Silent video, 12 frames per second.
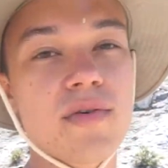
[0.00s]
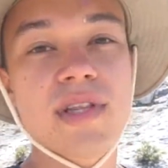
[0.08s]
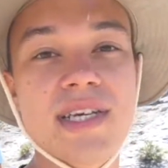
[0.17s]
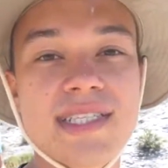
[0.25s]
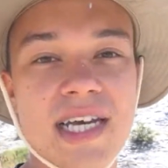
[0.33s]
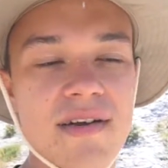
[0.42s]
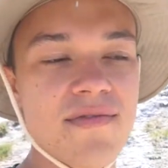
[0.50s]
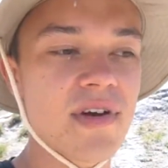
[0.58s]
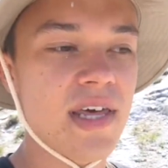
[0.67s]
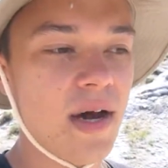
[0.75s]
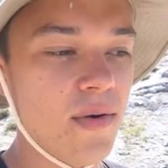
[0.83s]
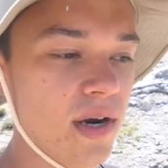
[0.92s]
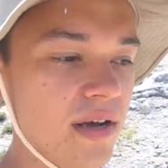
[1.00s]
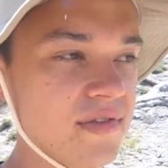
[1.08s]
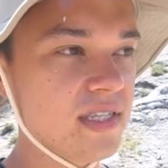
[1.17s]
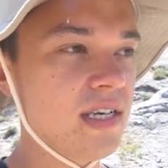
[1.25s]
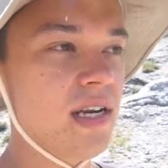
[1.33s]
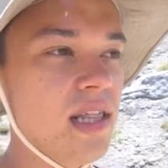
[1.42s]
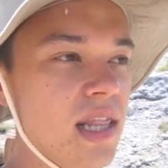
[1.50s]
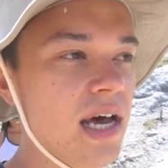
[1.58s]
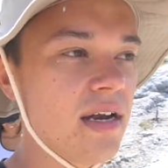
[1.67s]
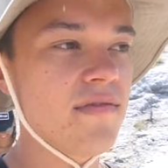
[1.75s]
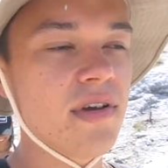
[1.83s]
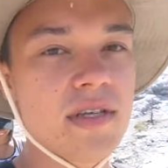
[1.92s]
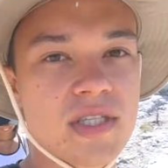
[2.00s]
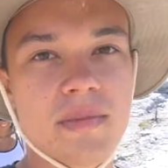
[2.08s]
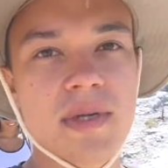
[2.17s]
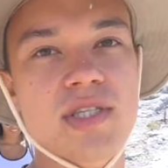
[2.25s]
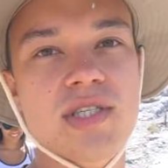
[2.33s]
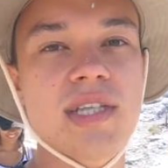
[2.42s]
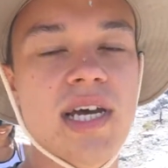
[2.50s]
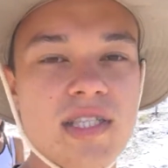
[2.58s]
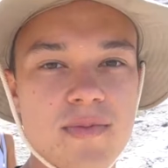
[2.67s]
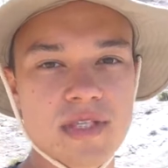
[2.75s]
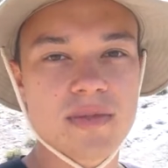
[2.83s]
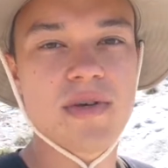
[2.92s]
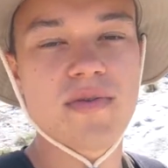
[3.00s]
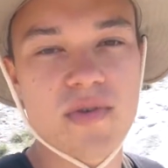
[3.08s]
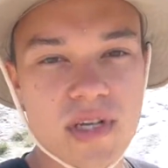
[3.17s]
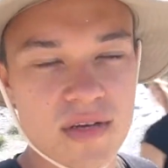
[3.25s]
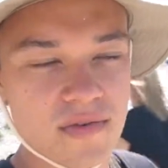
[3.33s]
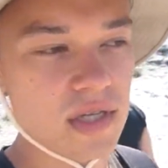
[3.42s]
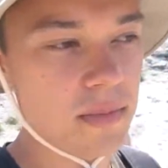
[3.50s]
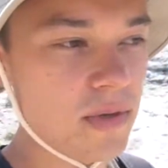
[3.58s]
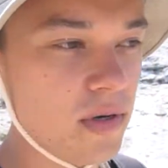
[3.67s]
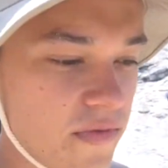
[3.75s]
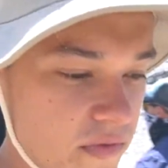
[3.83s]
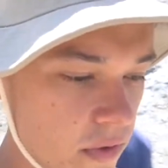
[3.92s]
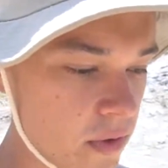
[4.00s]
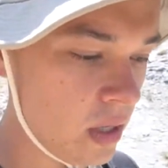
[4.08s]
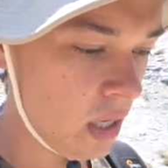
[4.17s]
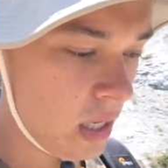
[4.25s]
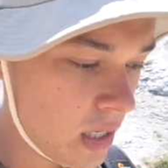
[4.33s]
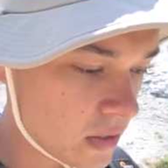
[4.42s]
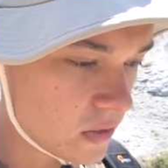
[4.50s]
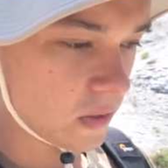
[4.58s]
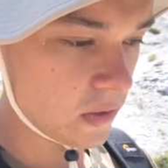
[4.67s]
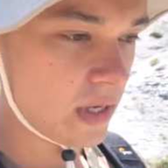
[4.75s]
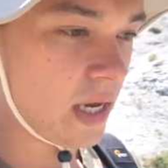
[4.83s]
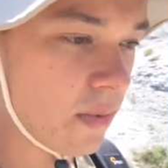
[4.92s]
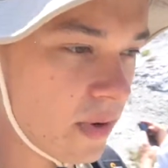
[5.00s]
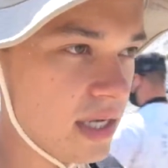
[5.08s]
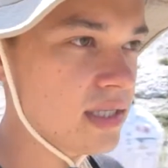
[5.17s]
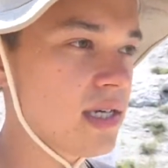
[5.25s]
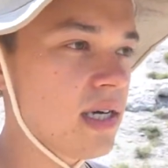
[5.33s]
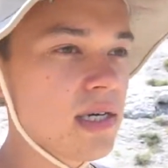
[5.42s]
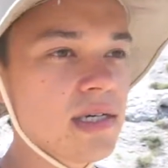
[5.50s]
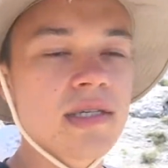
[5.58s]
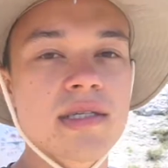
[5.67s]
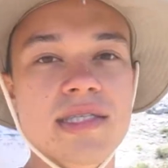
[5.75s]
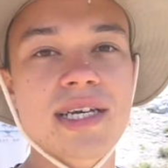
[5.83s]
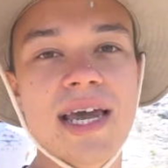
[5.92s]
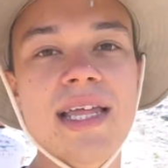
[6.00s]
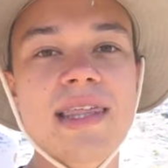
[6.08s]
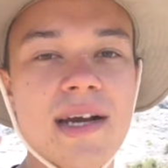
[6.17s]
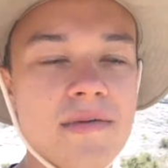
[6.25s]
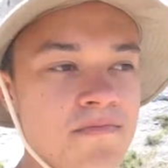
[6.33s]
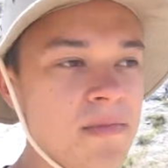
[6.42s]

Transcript: Really excited for that one. I've seen a lot of videos and pictures, and that's supposed to be really, really beautiful. So can't wait to get there.